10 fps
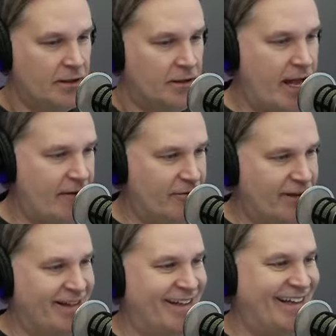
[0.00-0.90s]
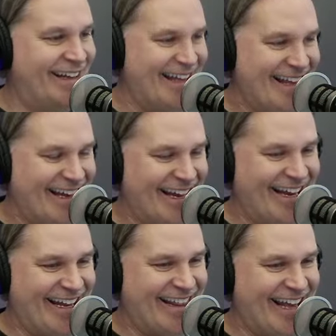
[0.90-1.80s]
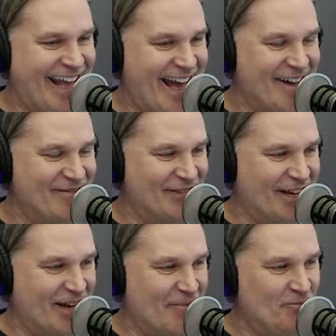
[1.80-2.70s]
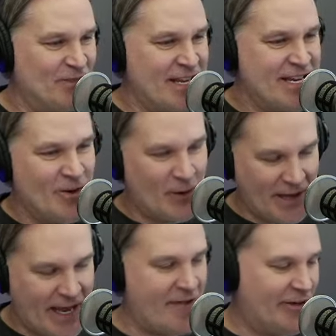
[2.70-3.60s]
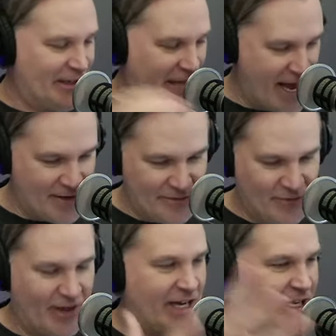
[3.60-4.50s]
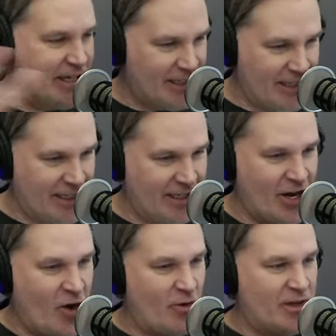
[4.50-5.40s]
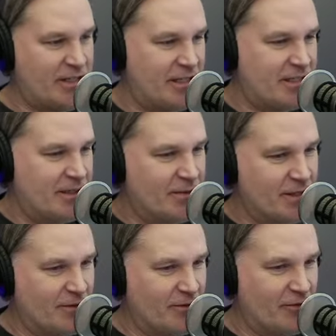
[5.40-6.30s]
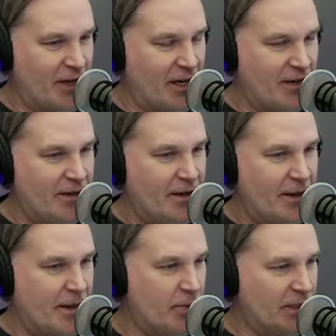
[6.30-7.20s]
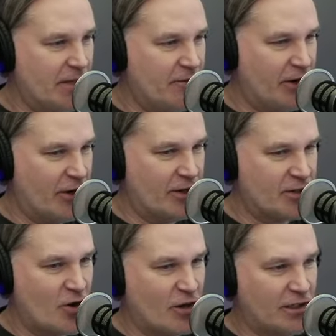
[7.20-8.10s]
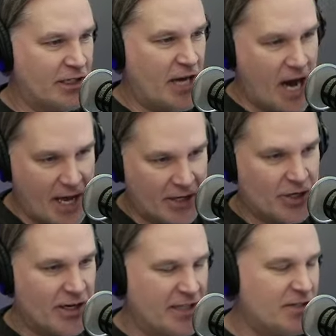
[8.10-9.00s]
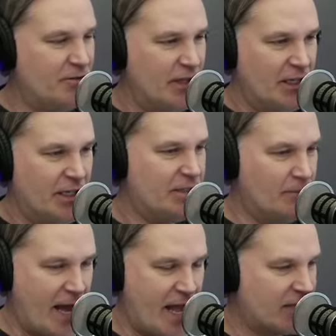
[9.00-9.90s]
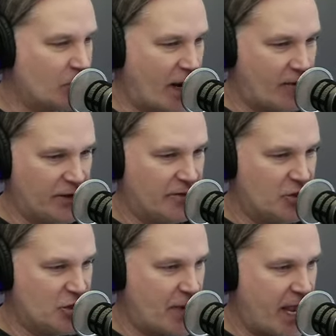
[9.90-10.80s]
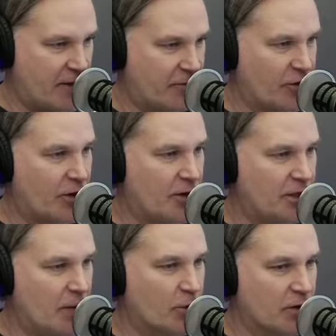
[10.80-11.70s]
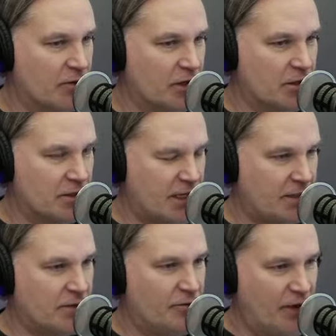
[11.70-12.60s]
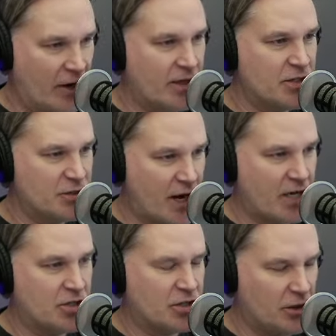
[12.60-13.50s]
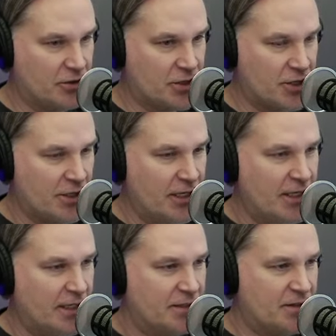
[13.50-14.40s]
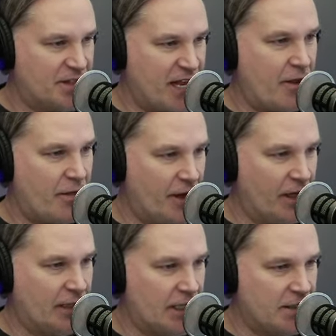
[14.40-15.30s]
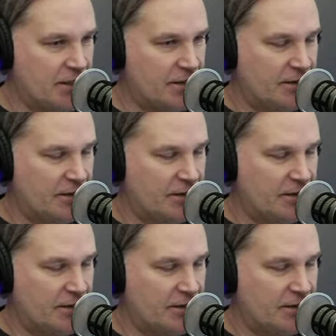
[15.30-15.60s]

They have, they have a lot of, systems of, they believe very strongly in honor. My ex-wife lived in Japan for a number of years, and it's a very strange culture, to say the least.